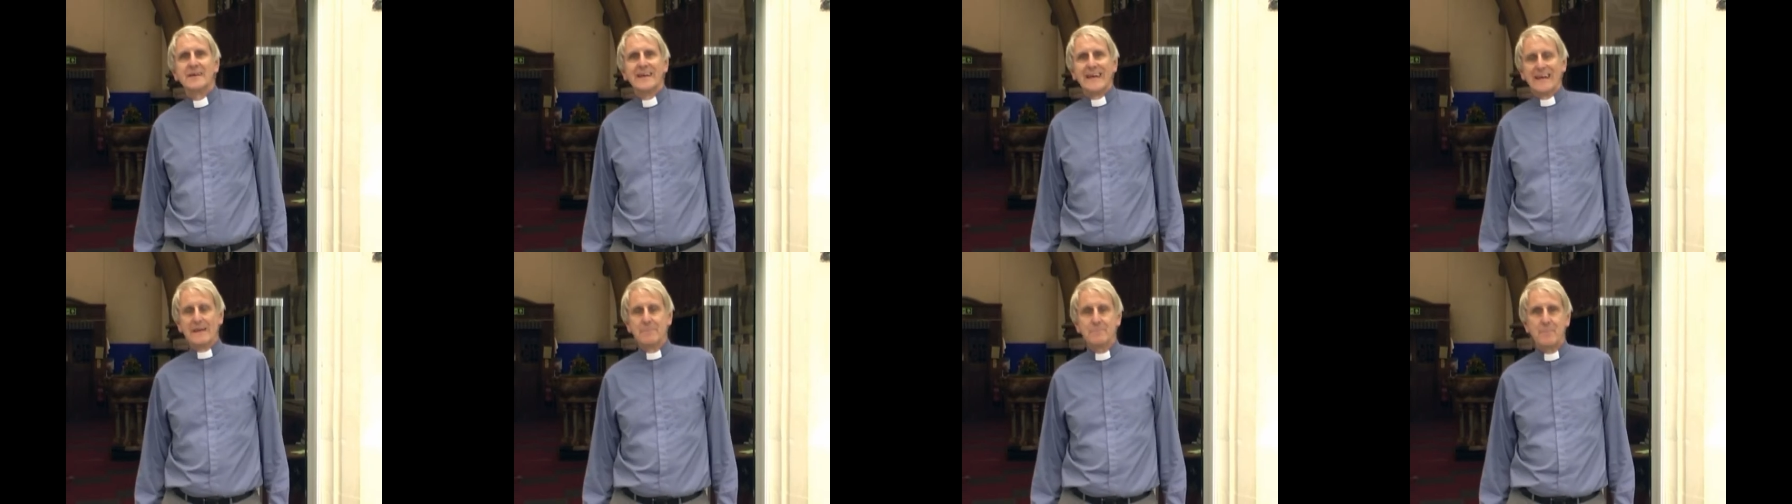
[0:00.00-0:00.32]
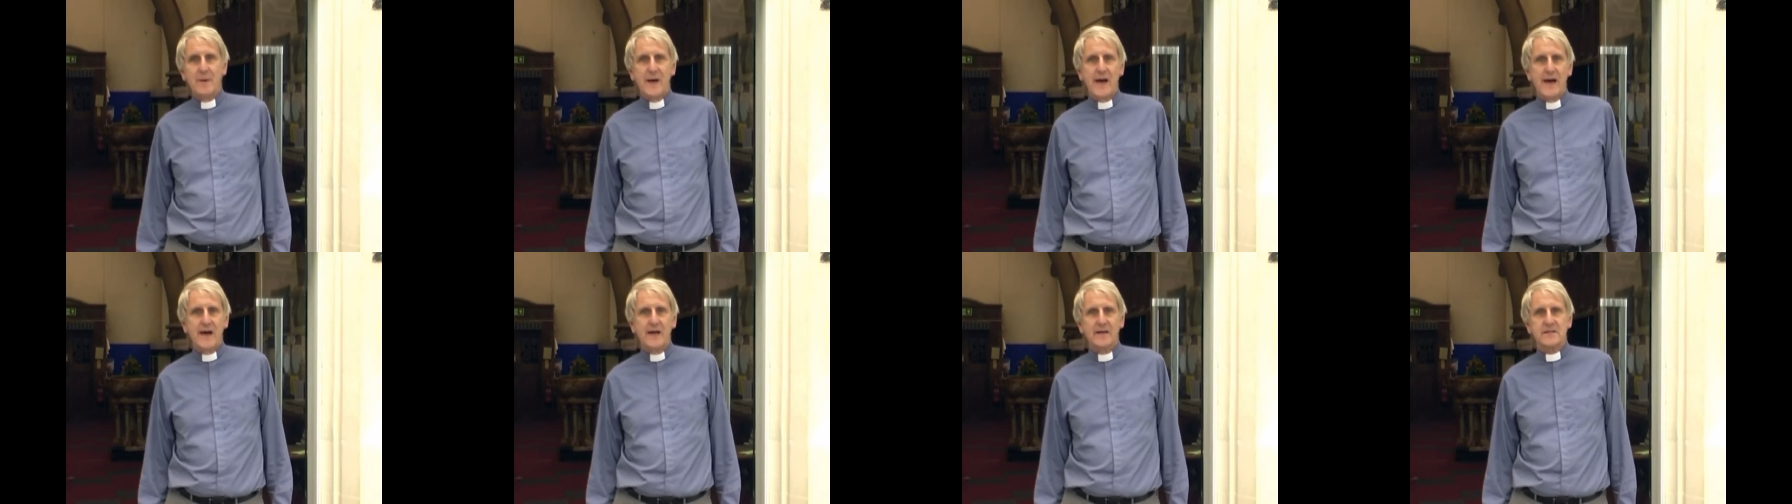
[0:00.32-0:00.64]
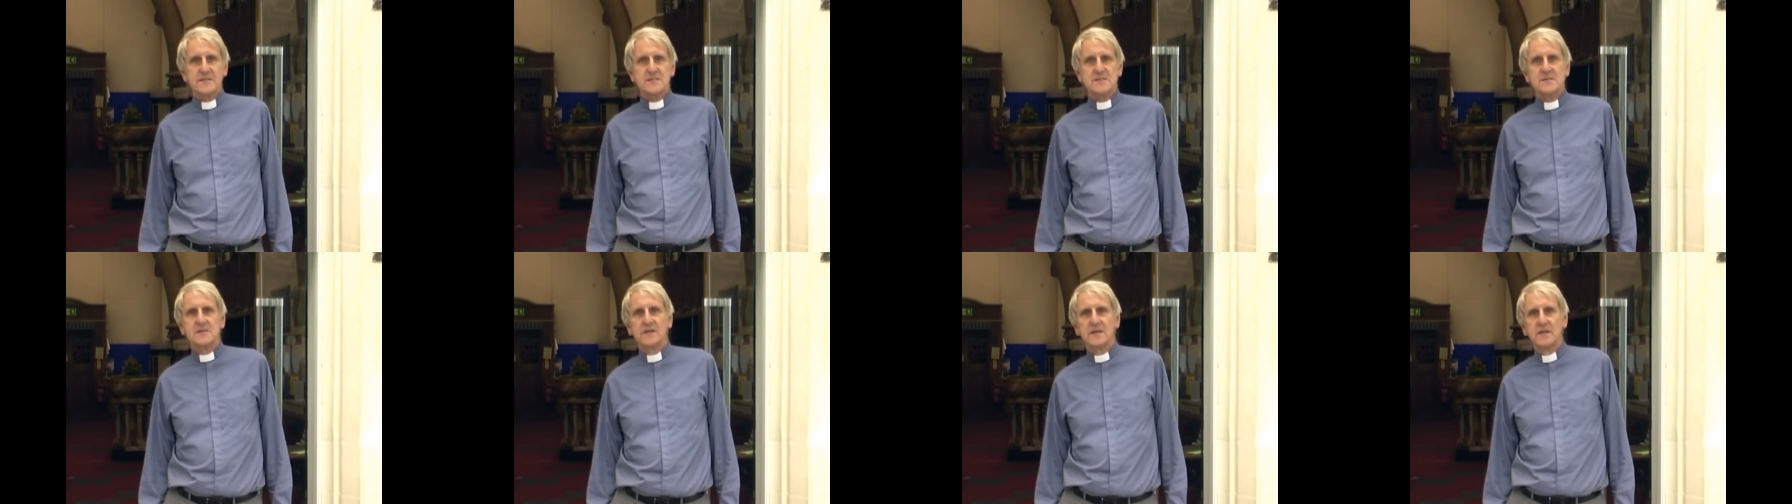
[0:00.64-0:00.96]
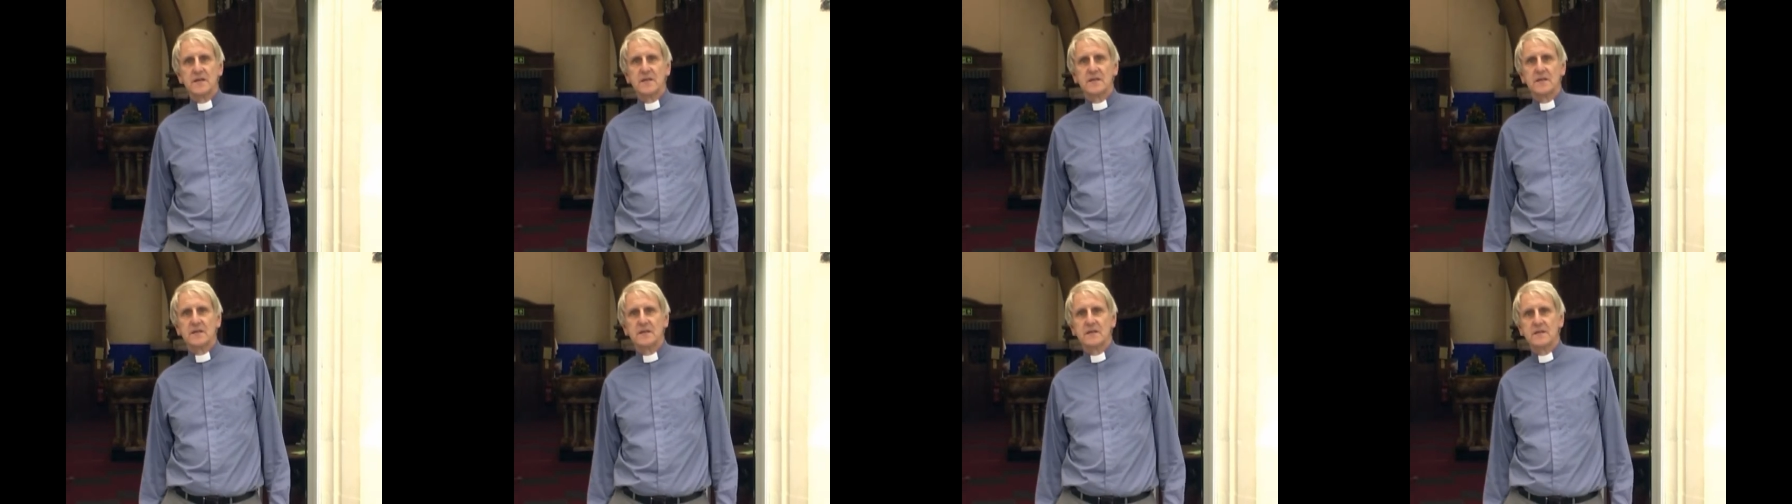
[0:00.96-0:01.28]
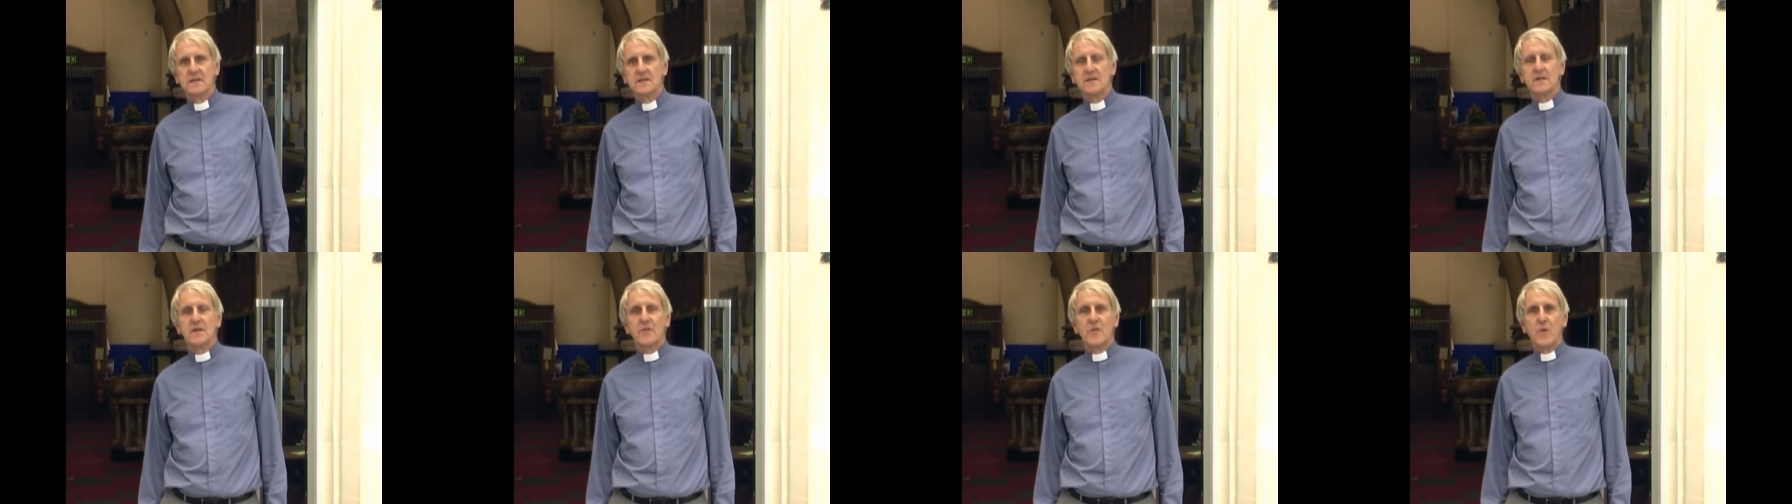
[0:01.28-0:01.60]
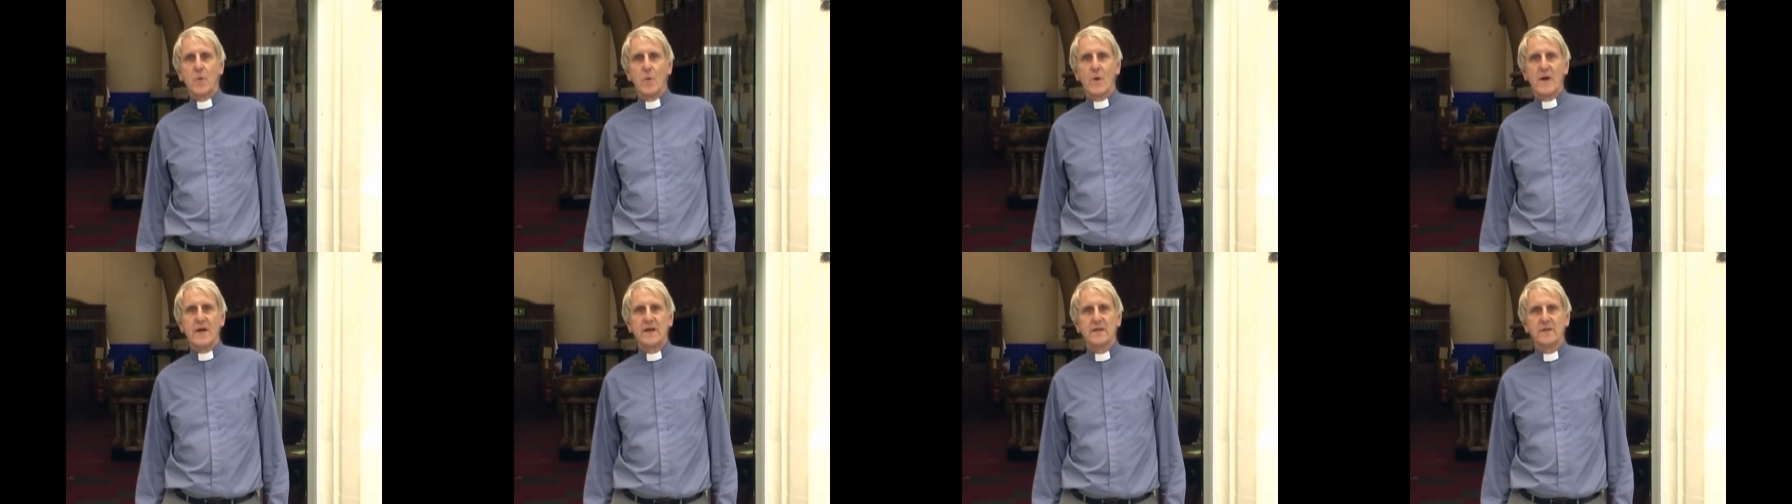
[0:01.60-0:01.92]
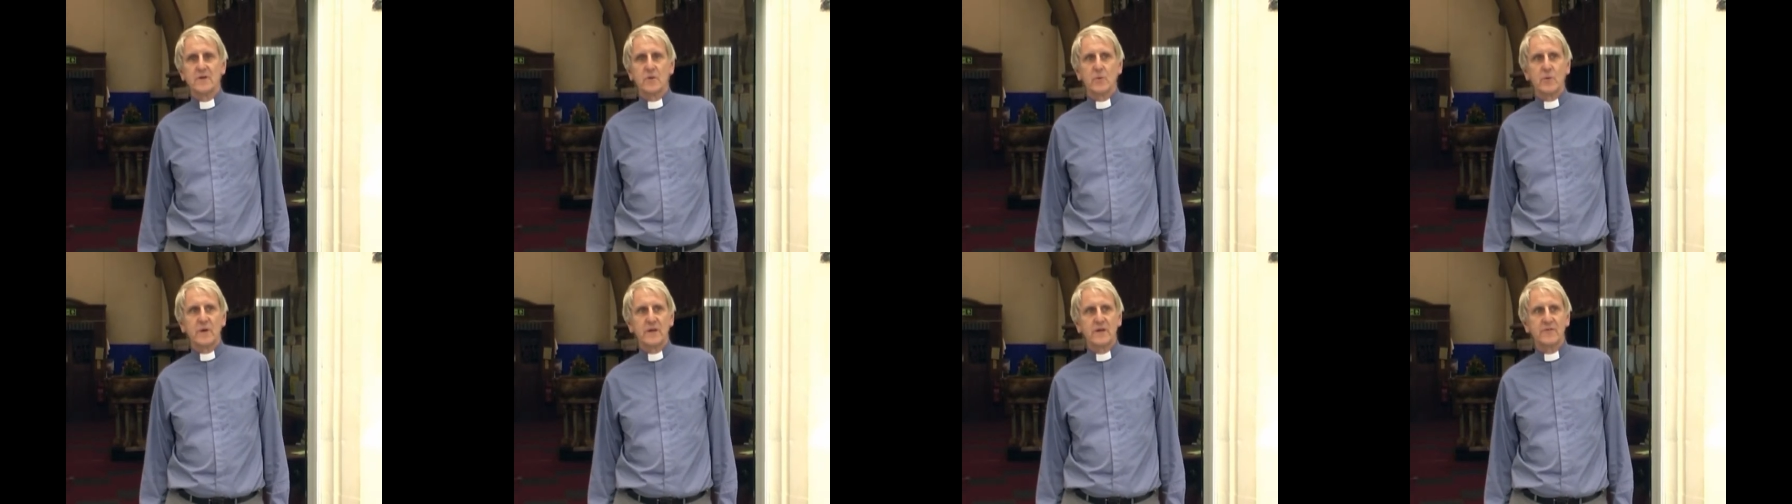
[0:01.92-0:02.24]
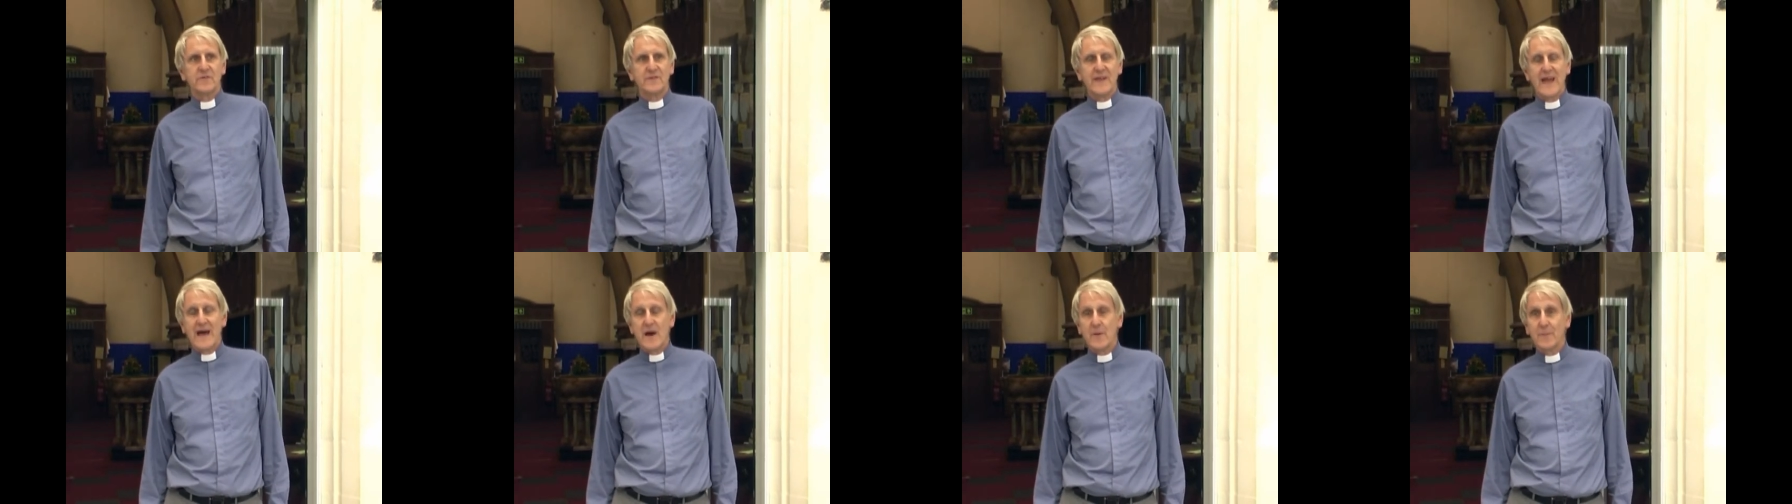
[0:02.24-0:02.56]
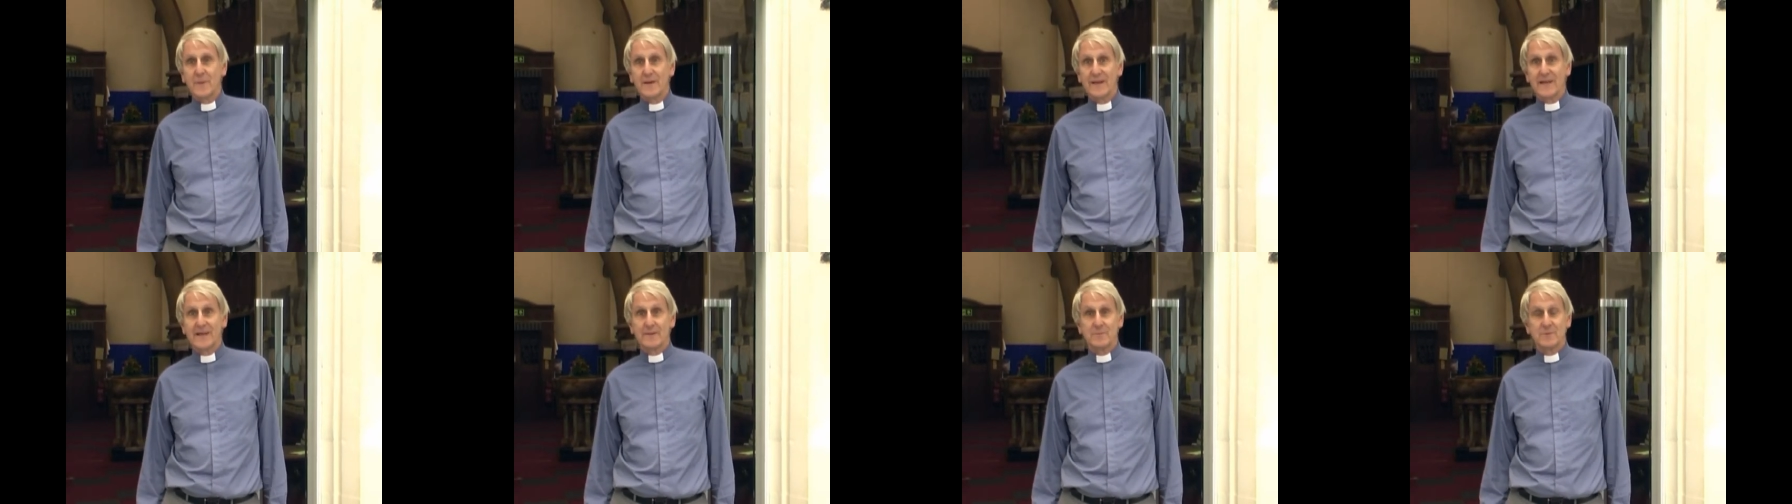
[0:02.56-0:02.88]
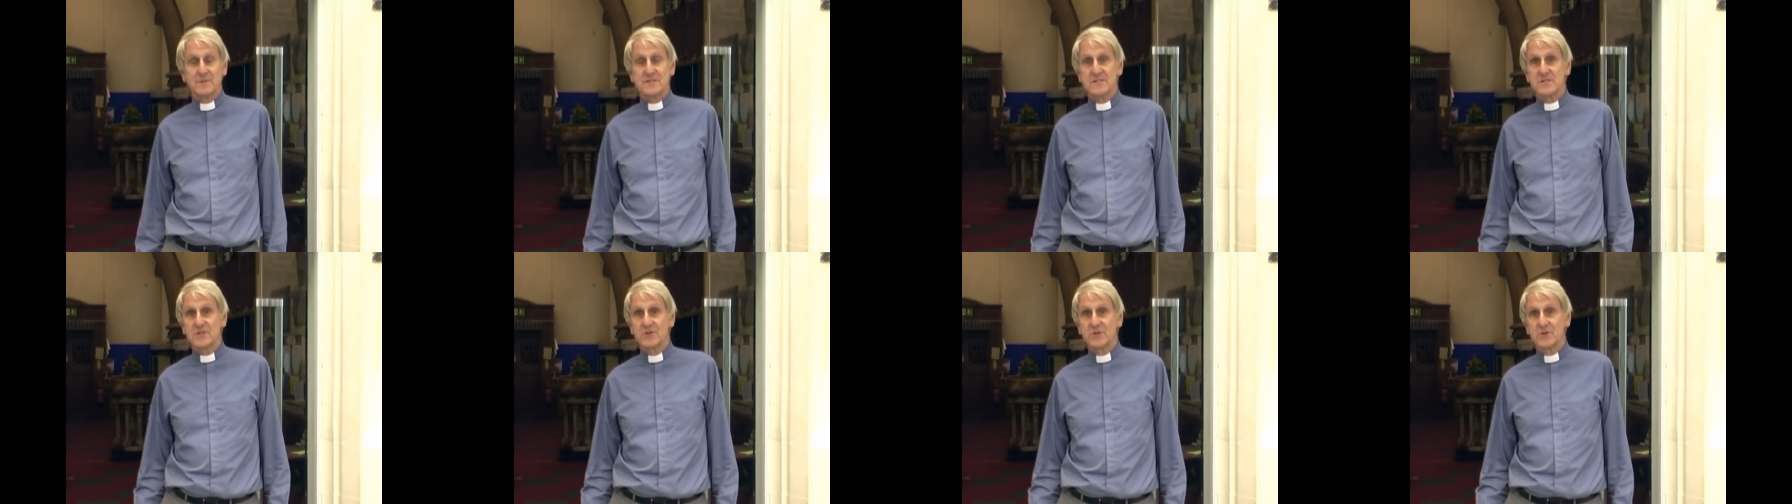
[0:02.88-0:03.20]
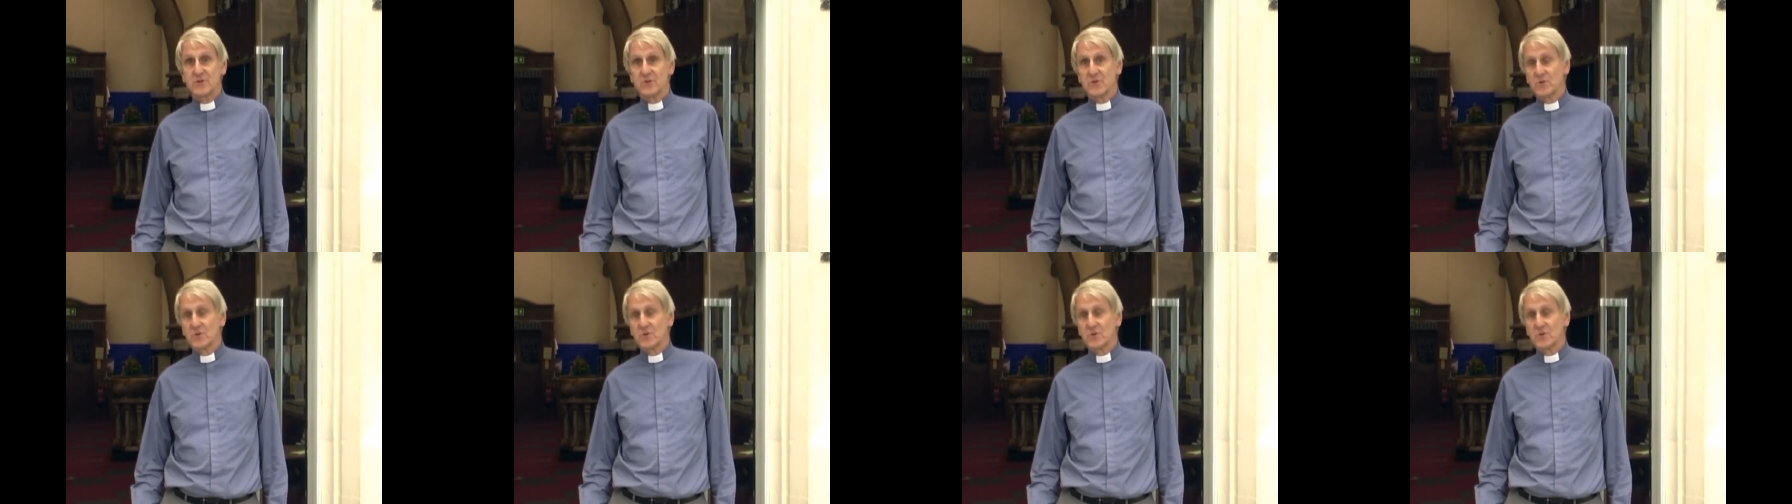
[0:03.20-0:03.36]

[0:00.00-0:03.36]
impact in the way that we've now been able to